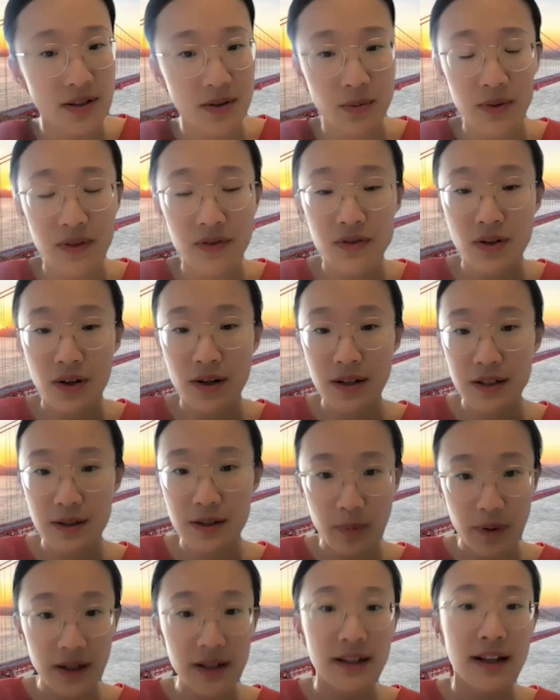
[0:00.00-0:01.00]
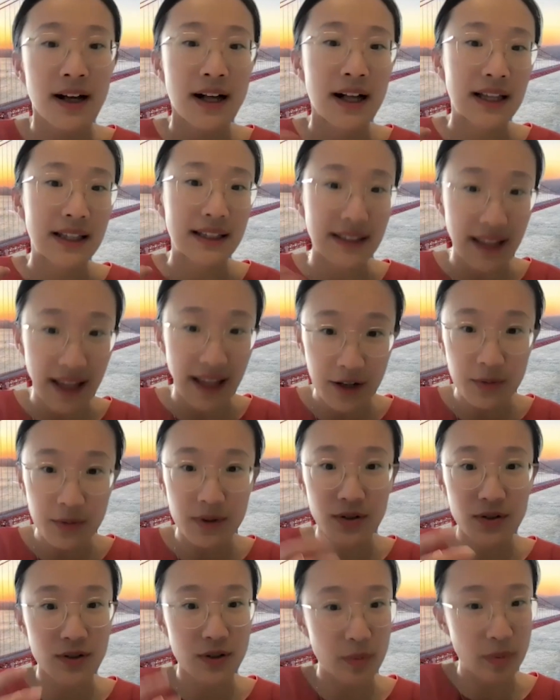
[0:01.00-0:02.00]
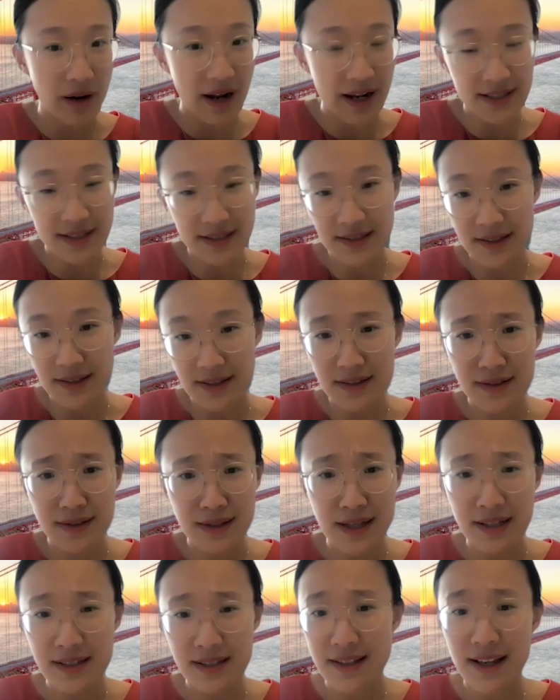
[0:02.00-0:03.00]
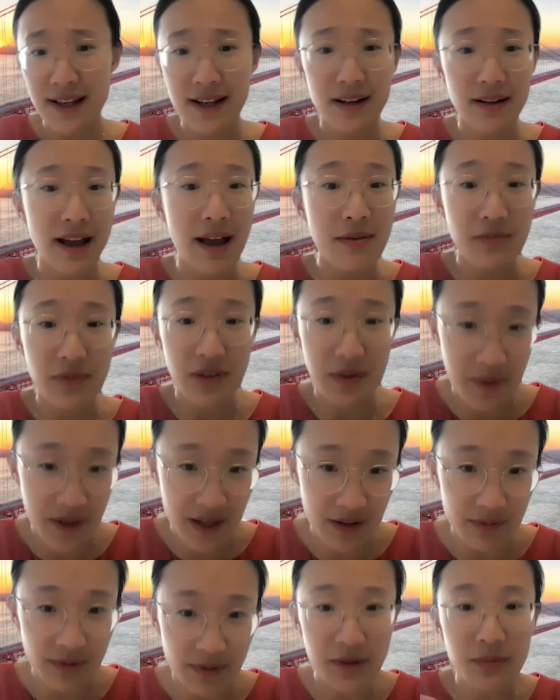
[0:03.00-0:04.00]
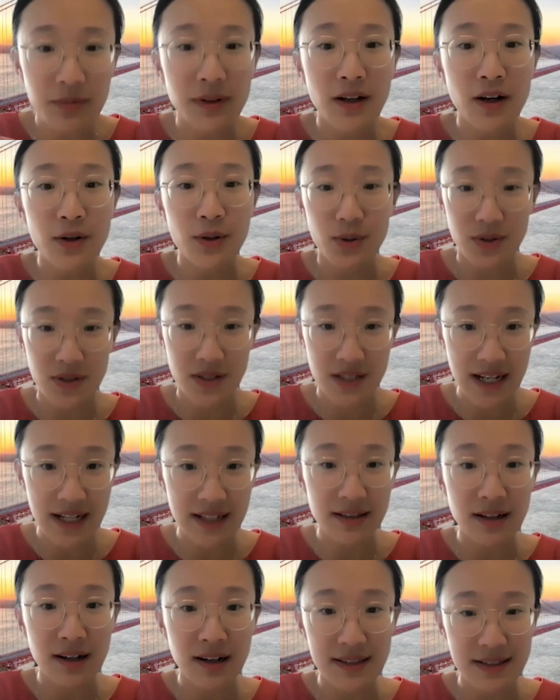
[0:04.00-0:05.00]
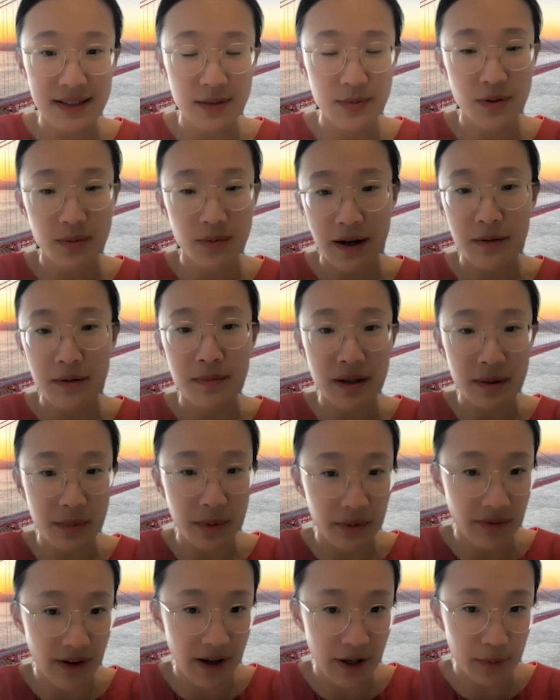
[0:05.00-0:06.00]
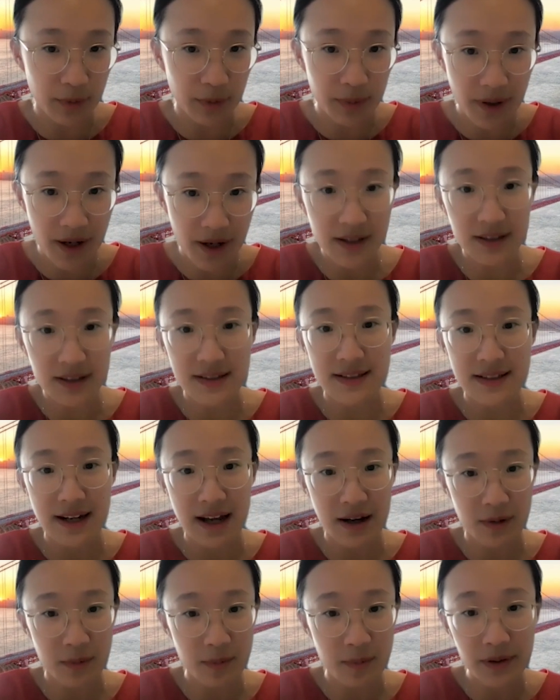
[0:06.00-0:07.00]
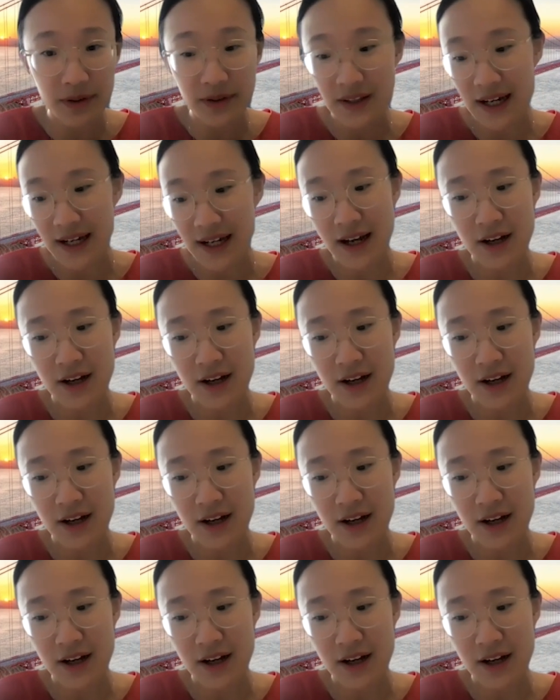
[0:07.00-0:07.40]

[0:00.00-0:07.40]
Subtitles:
And we've started to put language to practices, things like MVP, right? We understand concepts around minimal viable products and how to build that.